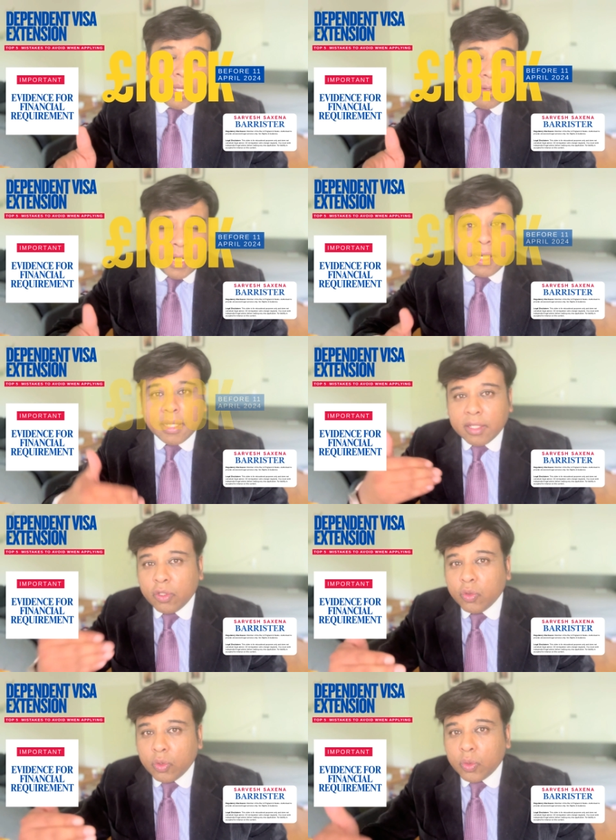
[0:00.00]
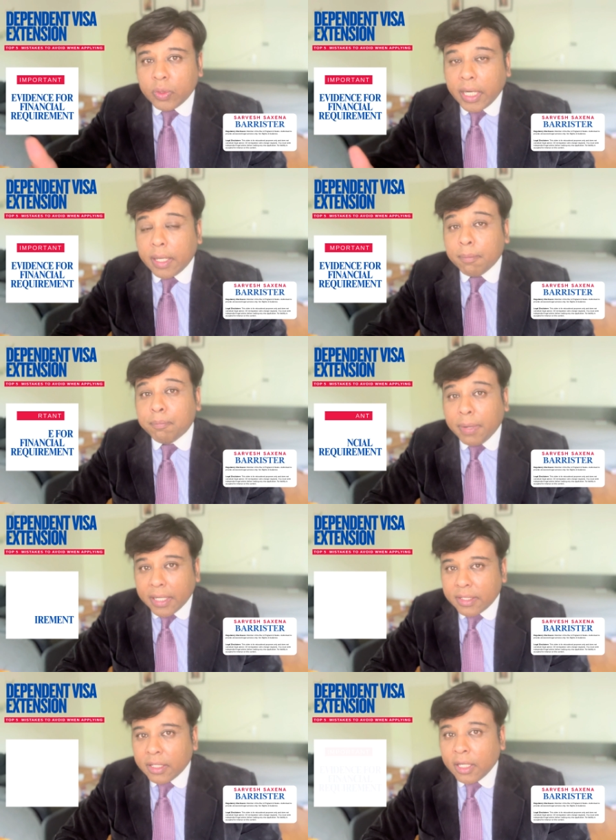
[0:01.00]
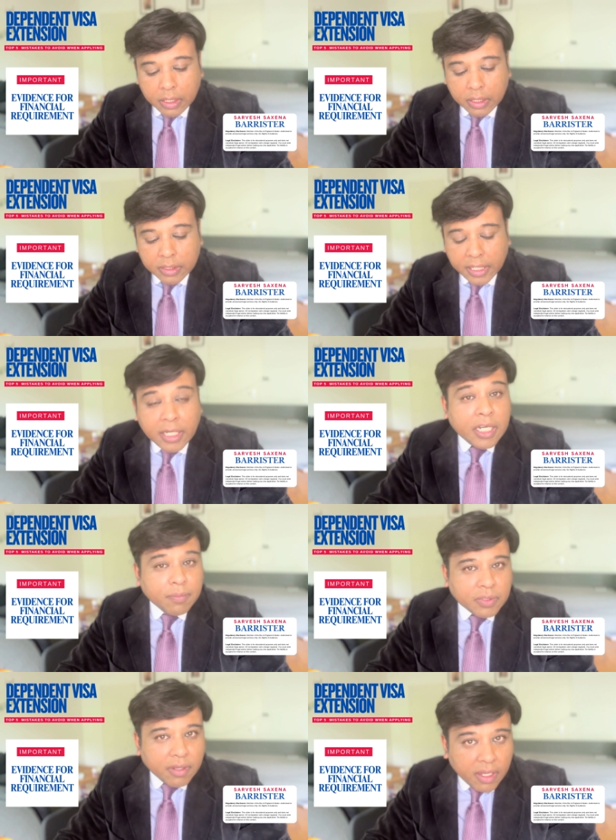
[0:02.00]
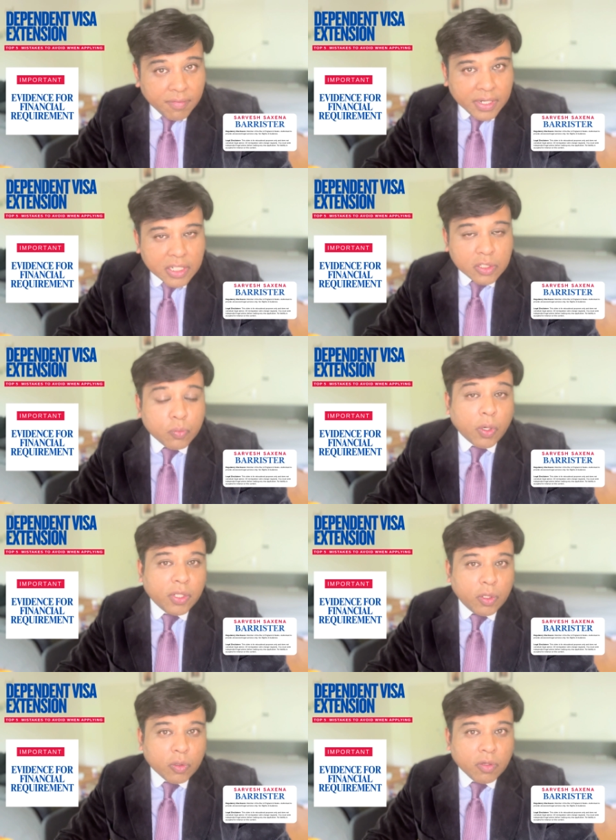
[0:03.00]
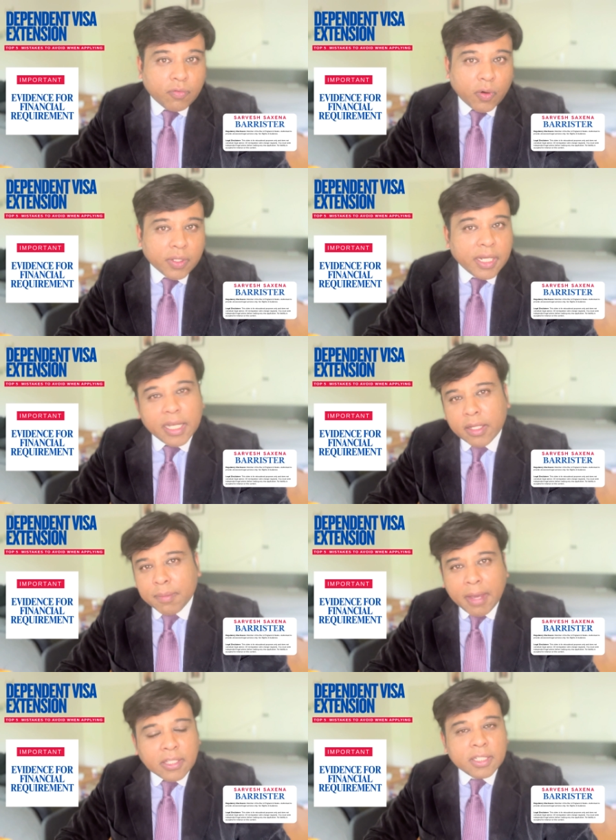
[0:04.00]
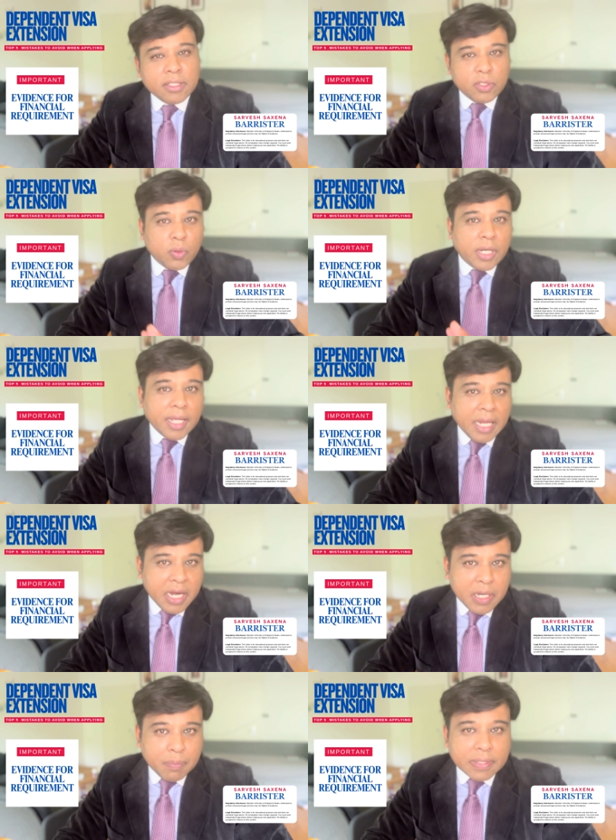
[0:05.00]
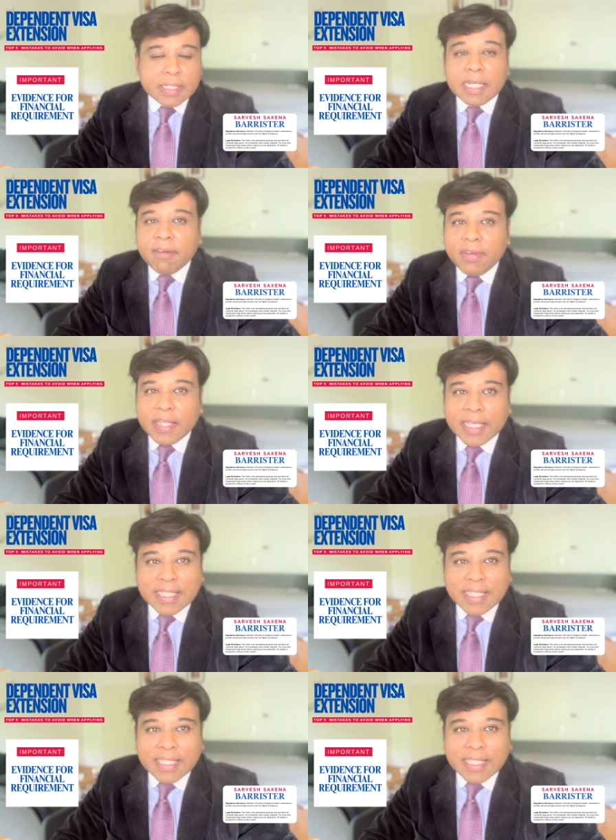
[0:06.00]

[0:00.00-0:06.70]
right? You do that. But in terms of evidence, what they're looking for, that imagine you're like 80%, everything is